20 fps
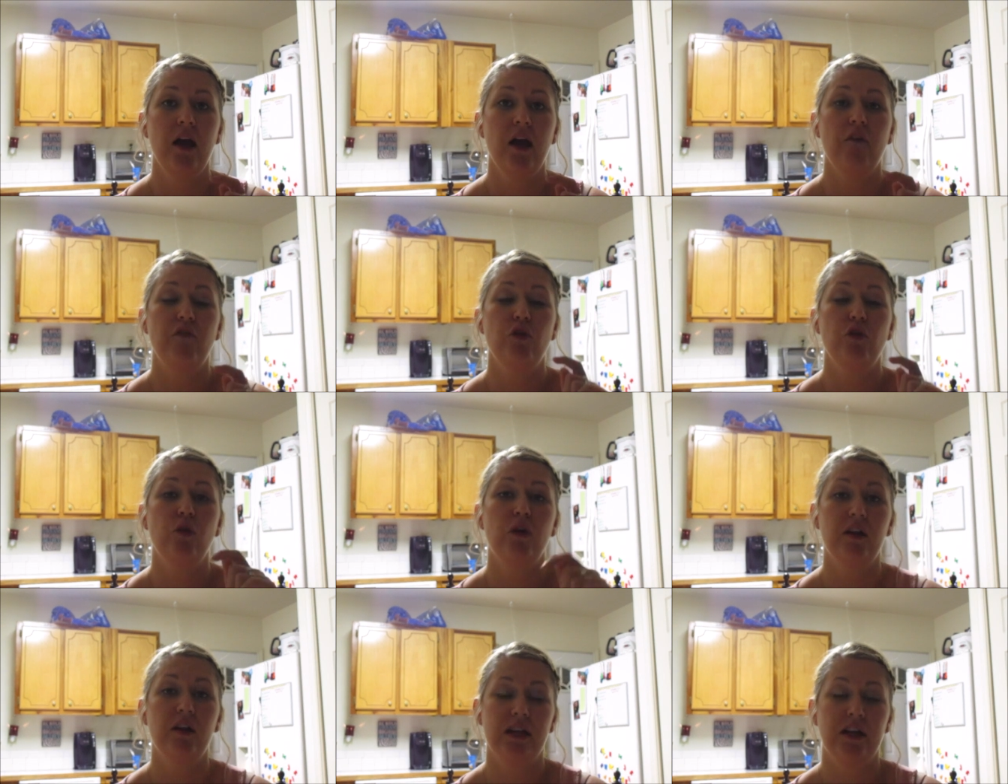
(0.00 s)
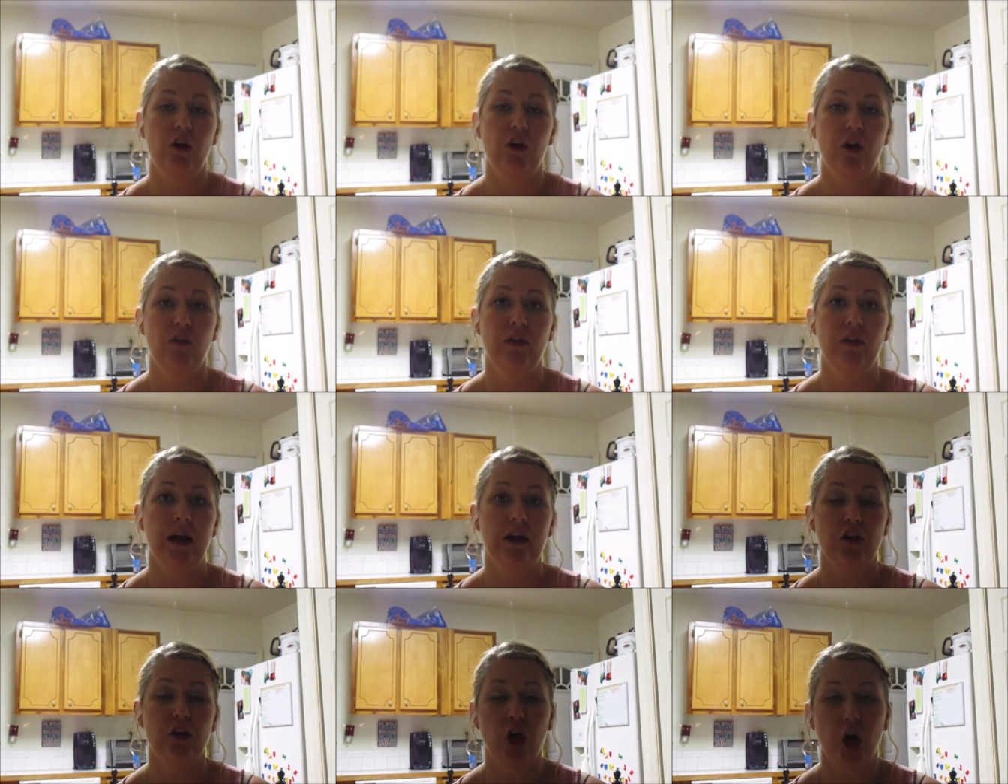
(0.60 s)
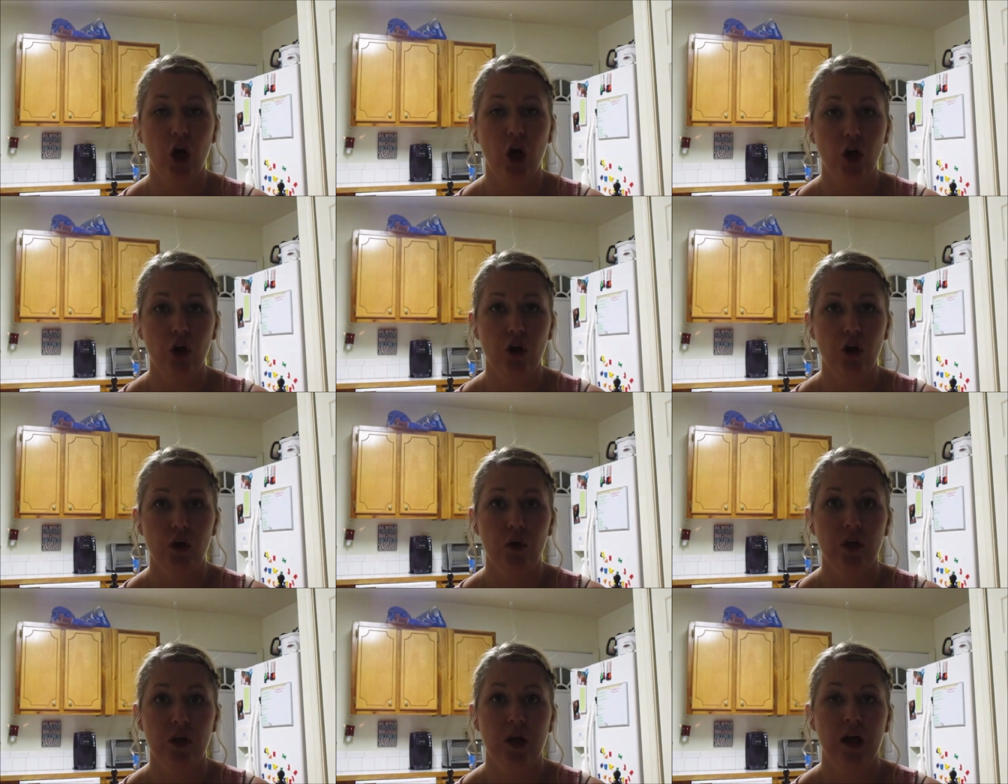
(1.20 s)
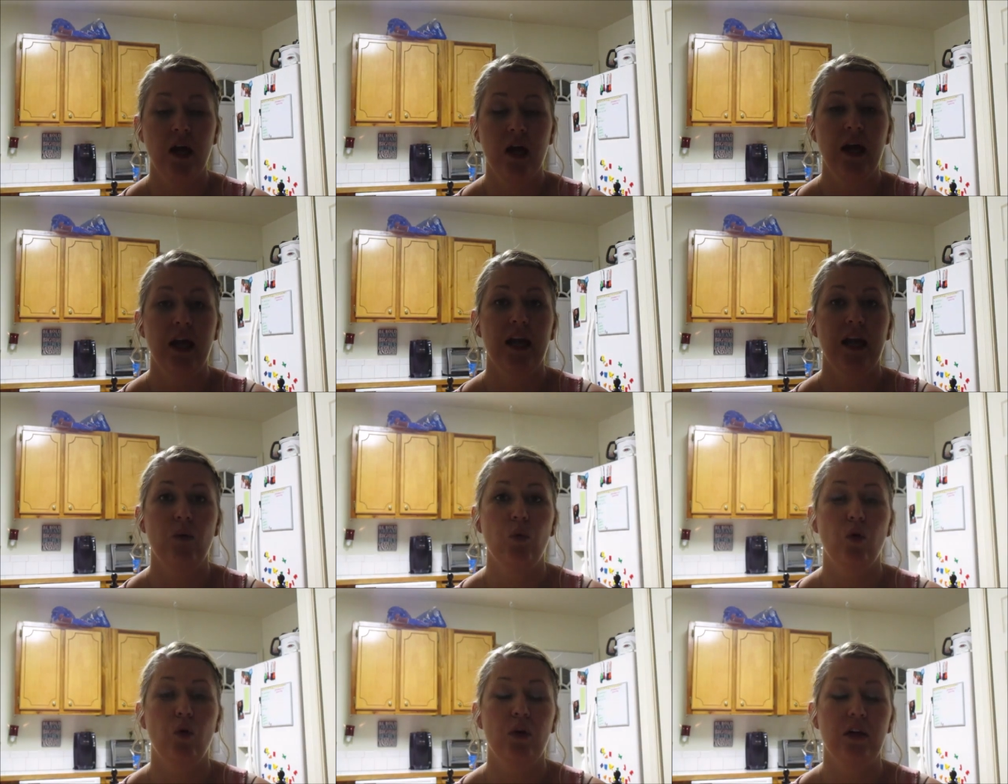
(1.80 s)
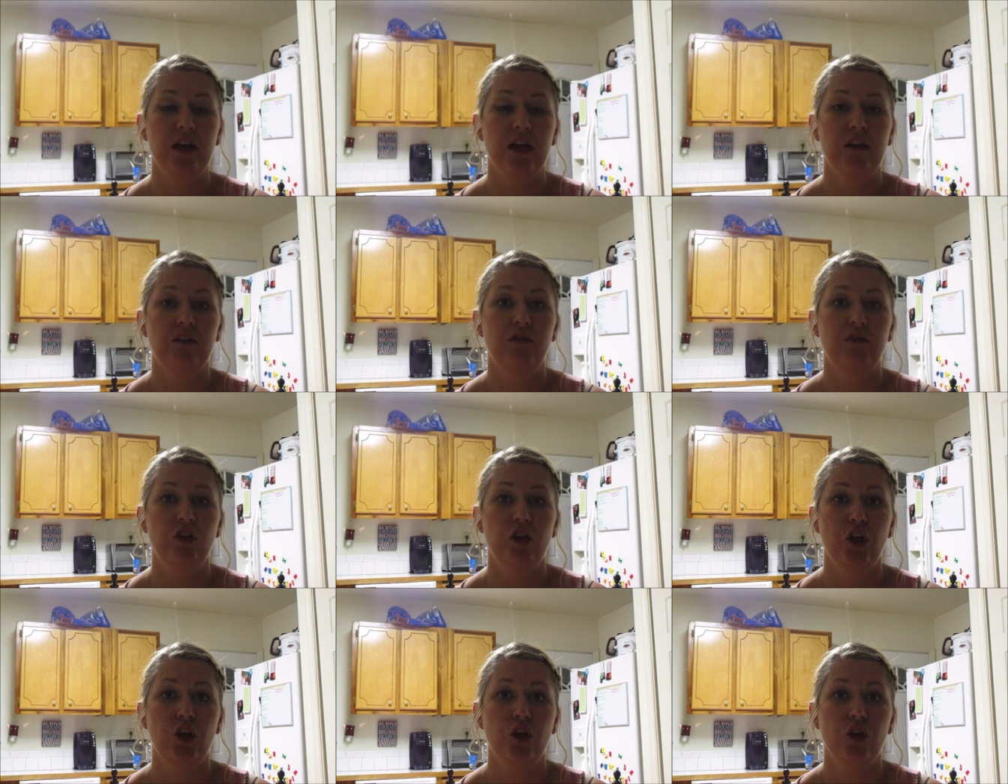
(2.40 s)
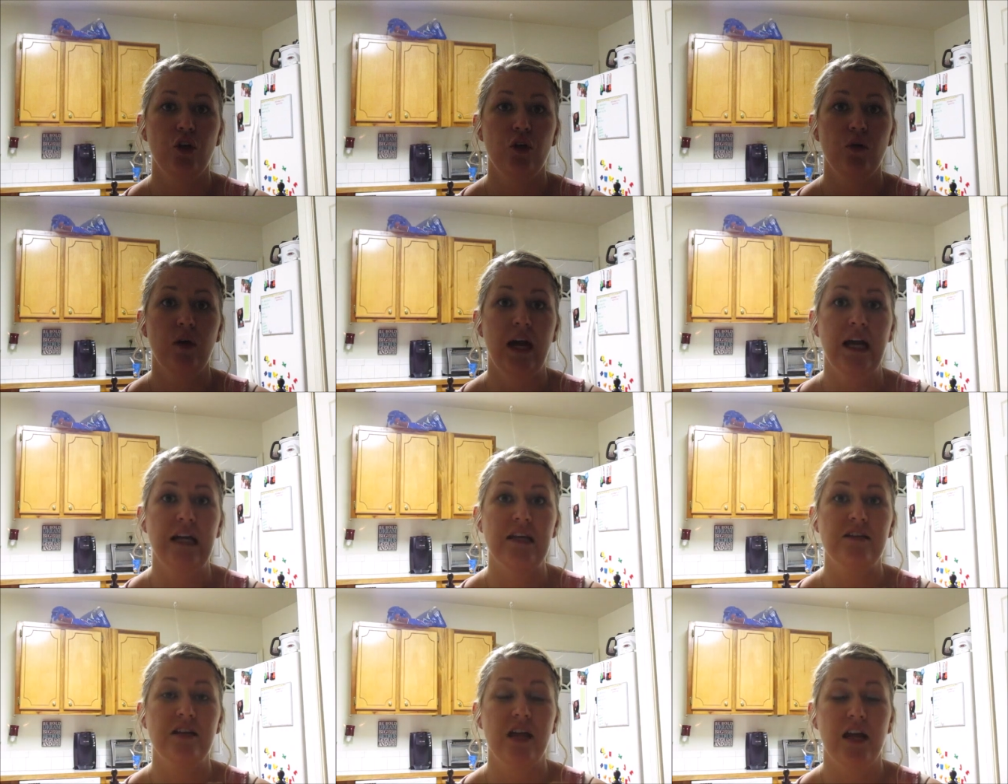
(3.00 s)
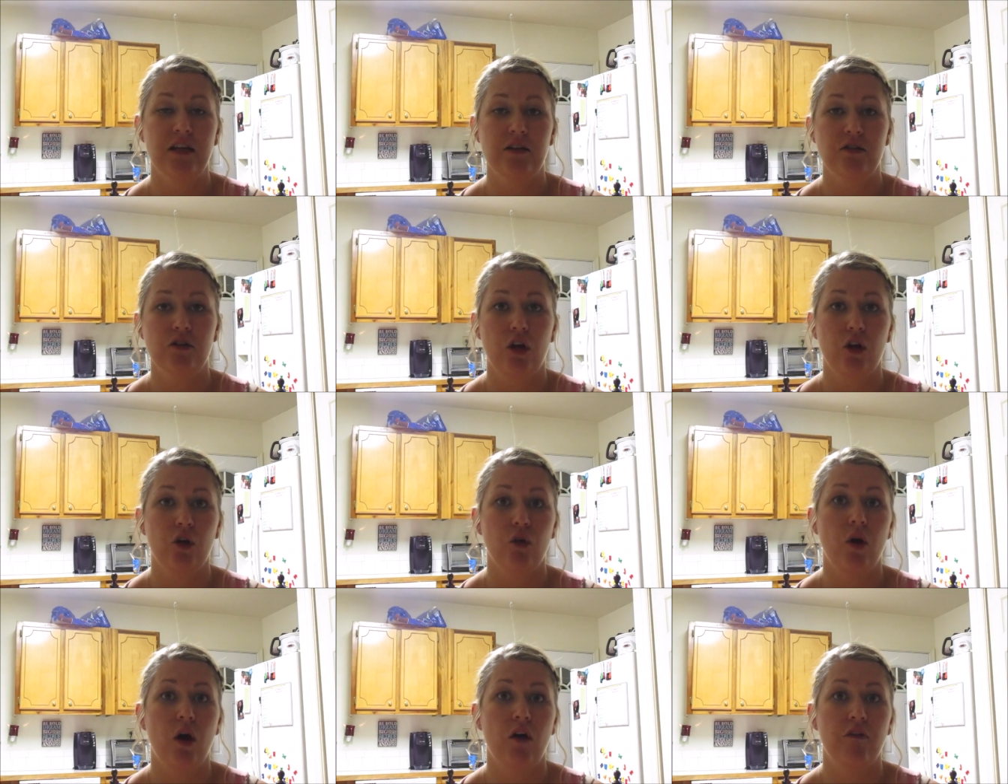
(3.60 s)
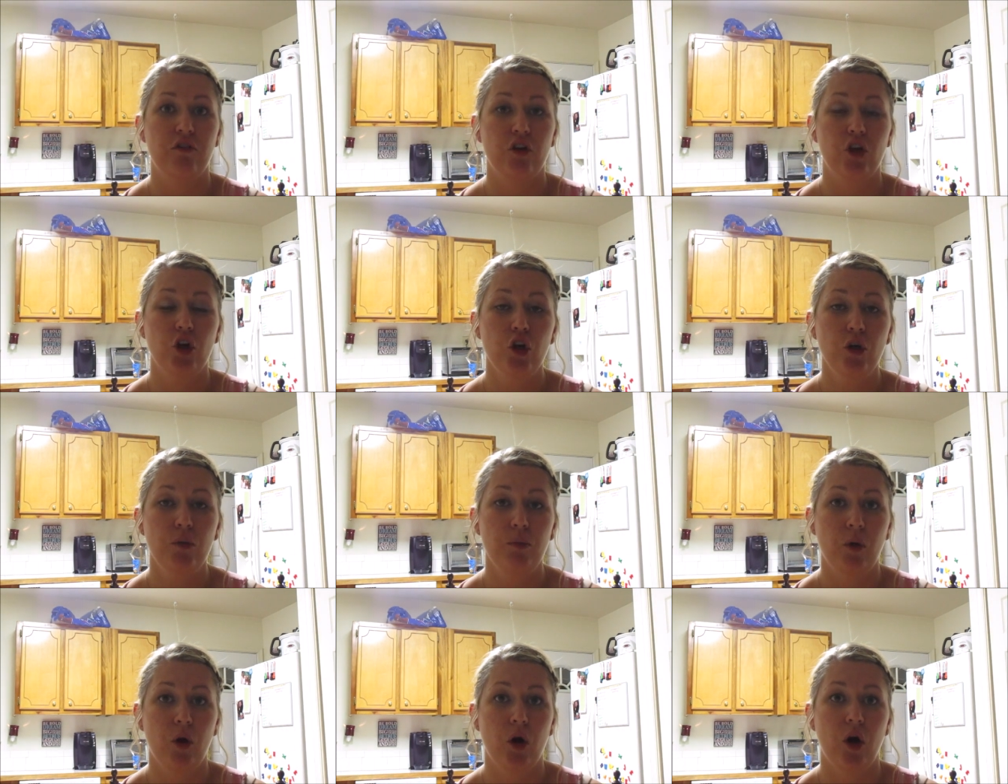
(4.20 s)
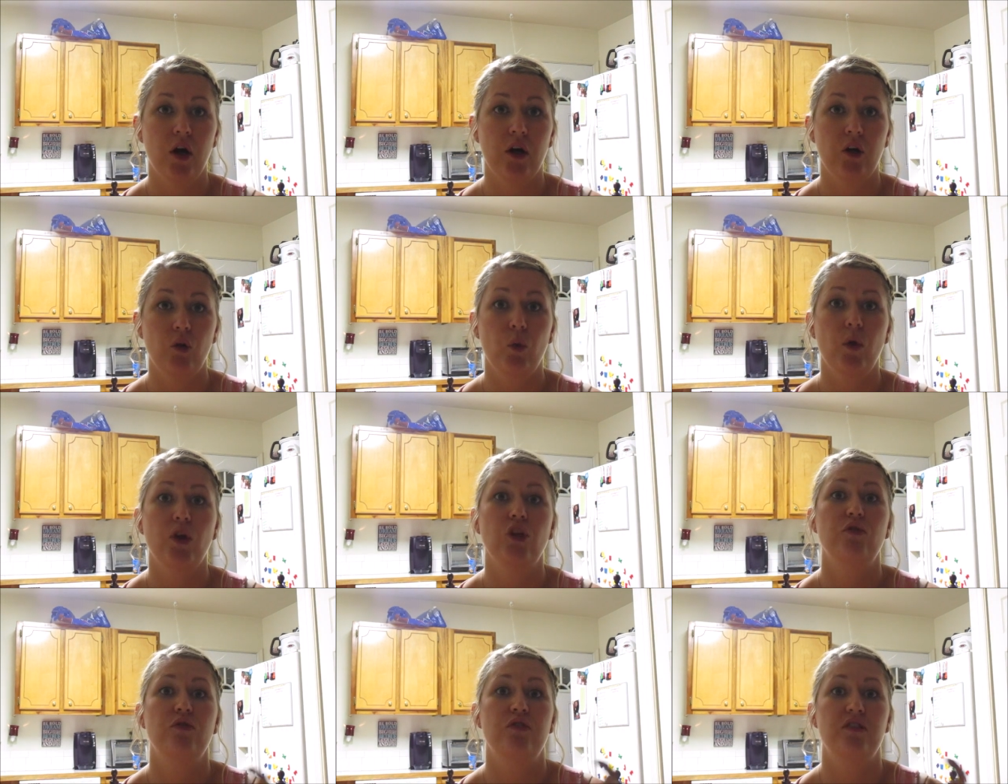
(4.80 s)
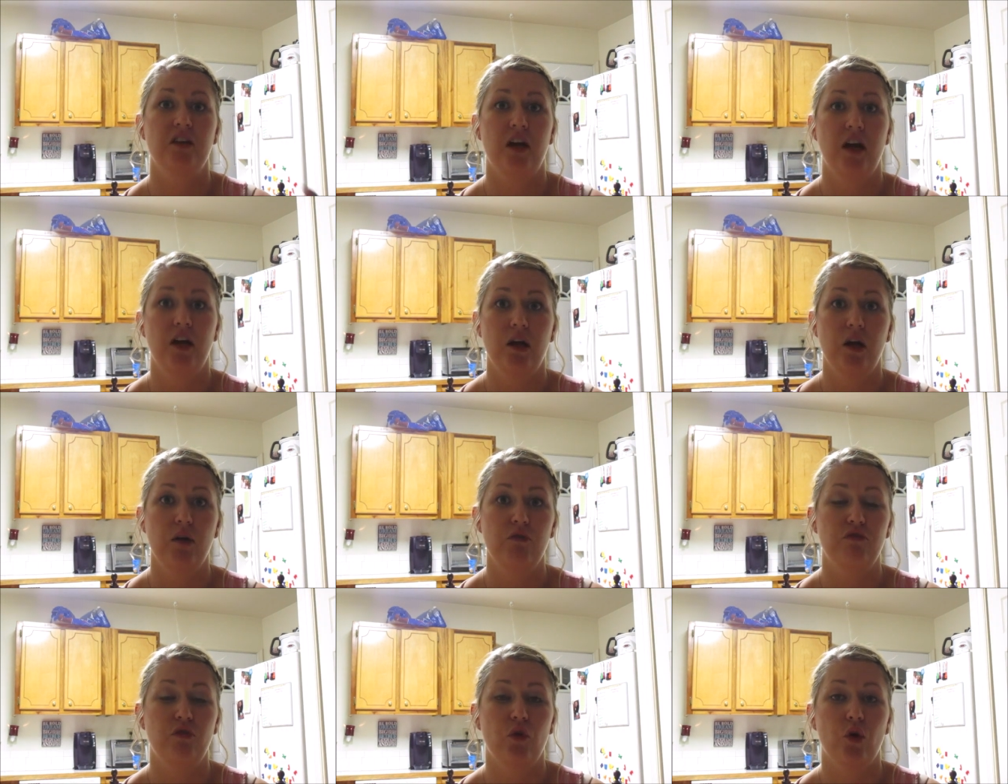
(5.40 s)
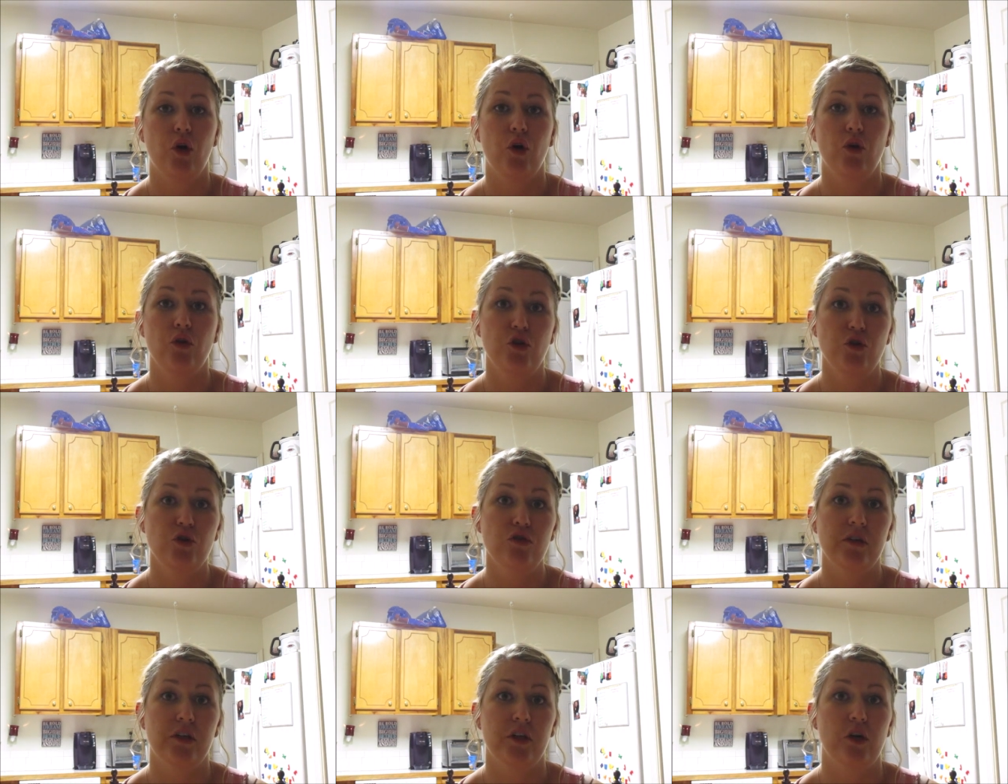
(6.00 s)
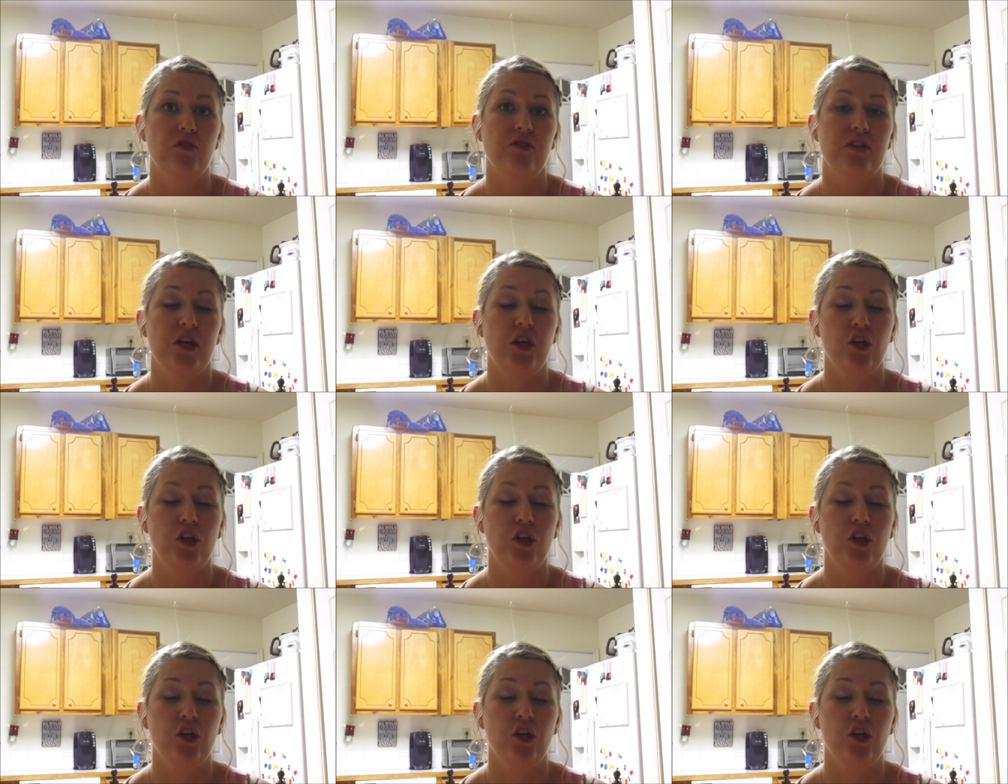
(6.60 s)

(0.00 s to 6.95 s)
If you click on that code, it will give you a $10 off coupon when you sign up for her newsletters.